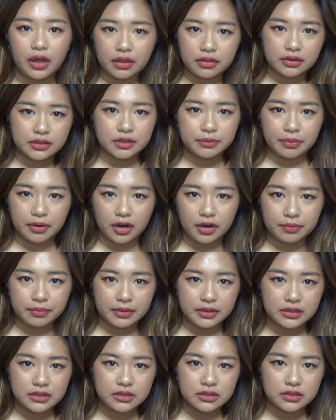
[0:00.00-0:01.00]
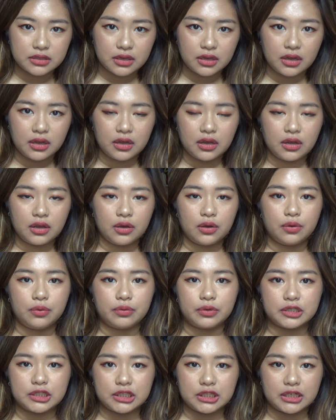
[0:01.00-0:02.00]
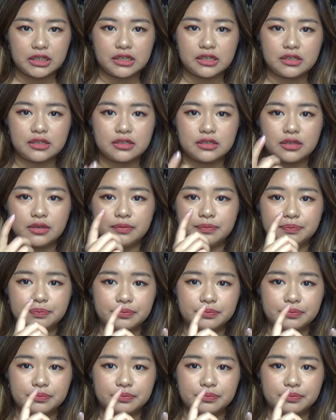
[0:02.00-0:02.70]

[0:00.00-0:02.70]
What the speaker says: other departments, which is